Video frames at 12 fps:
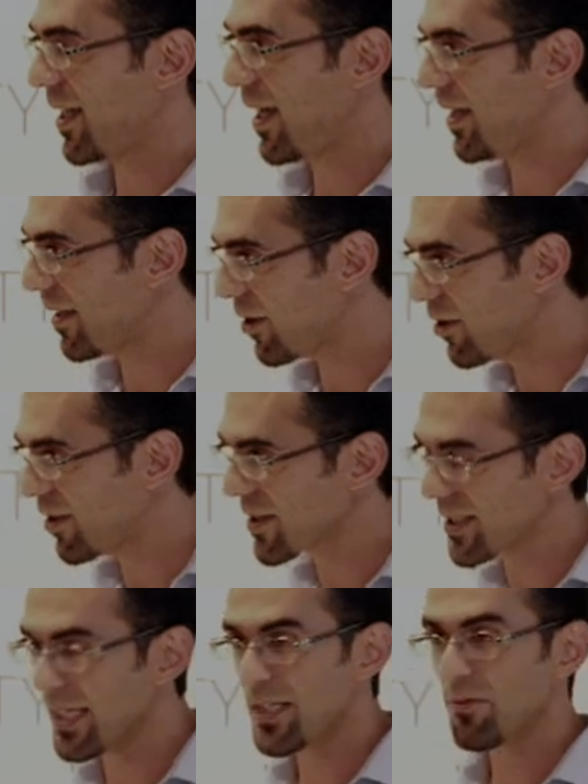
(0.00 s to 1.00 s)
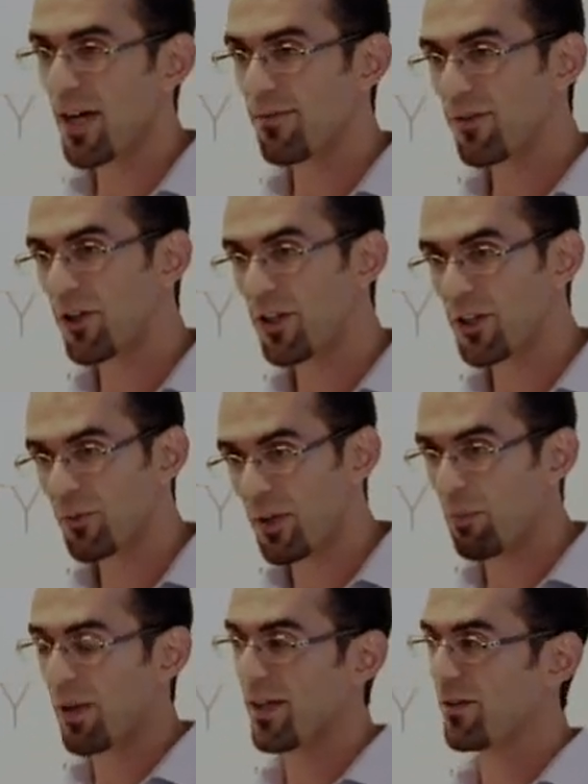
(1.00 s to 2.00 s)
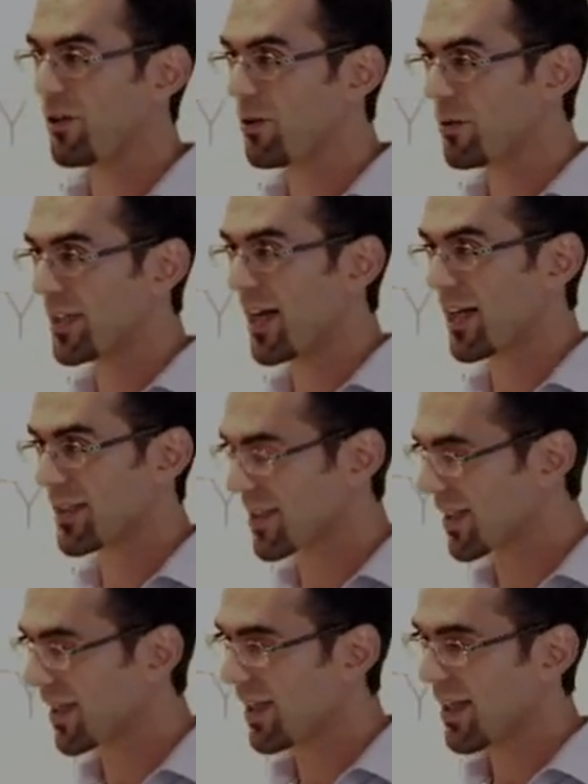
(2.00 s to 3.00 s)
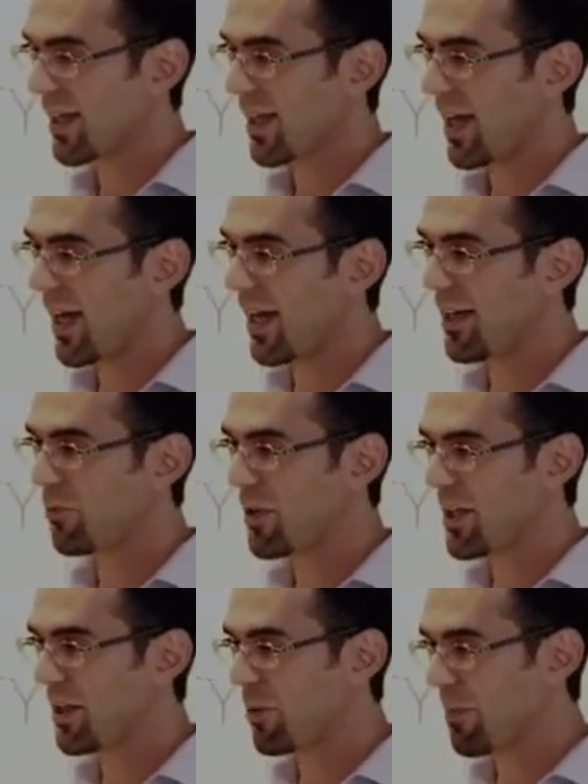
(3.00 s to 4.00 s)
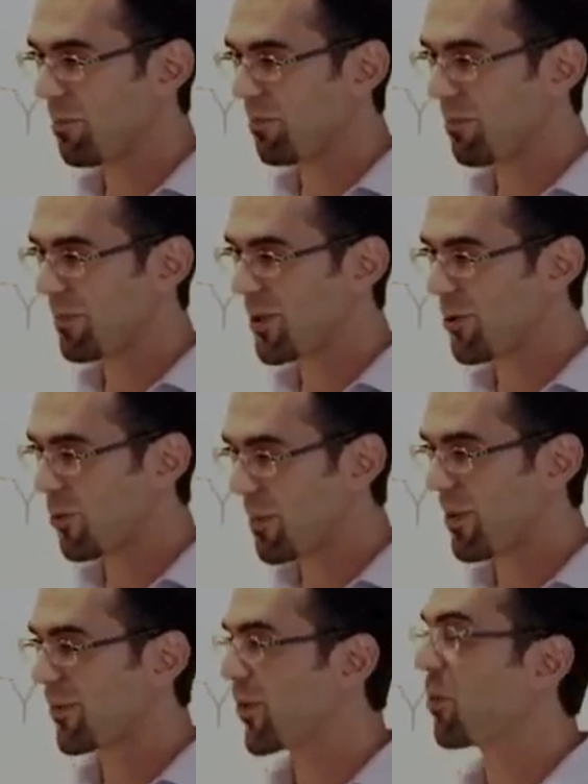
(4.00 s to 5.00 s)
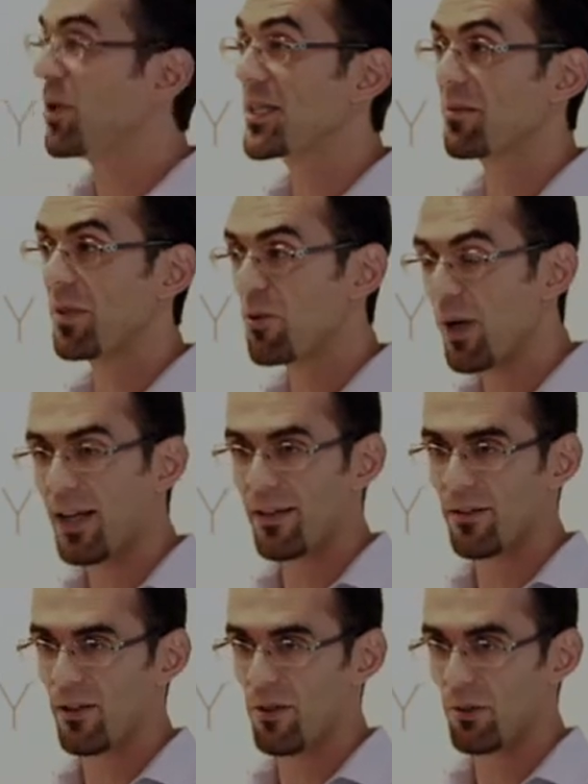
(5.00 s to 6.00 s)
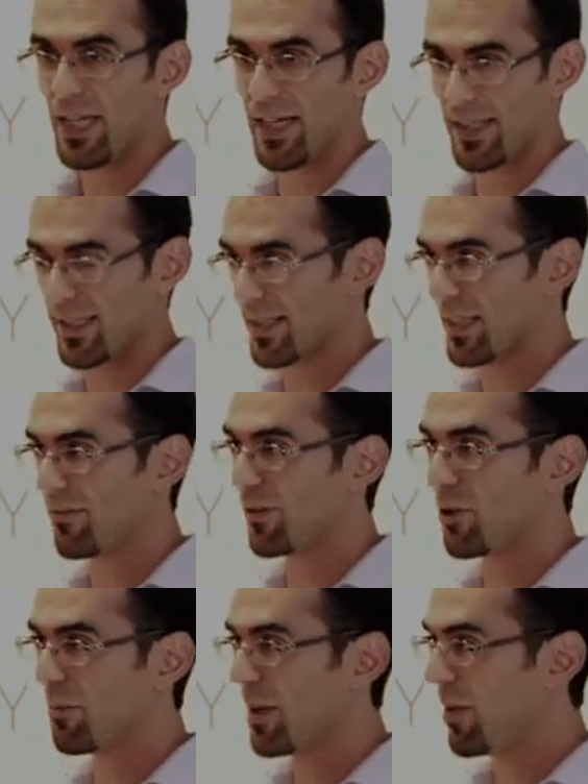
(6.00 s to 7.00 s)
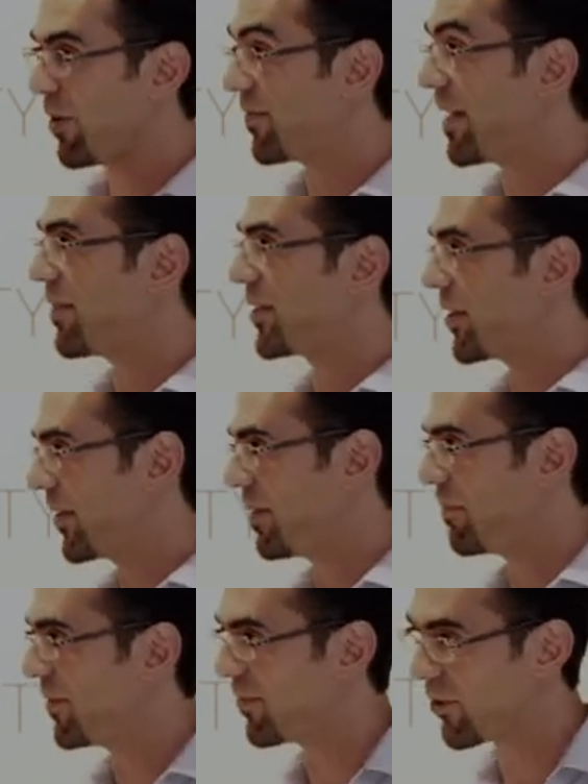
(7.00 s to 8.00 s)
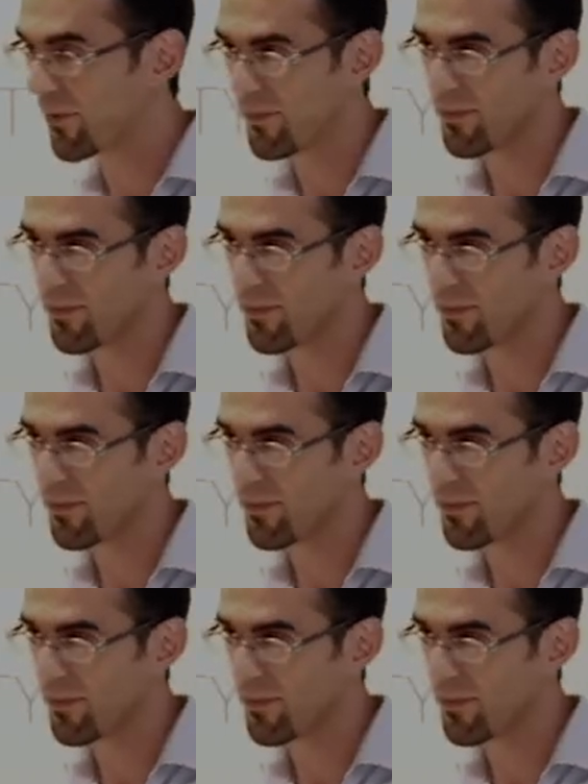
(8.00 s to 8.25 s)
And the skills we have learned, we apply on the new task, and we perform reasonably well at the new tasks, even though maybe we've never done them before.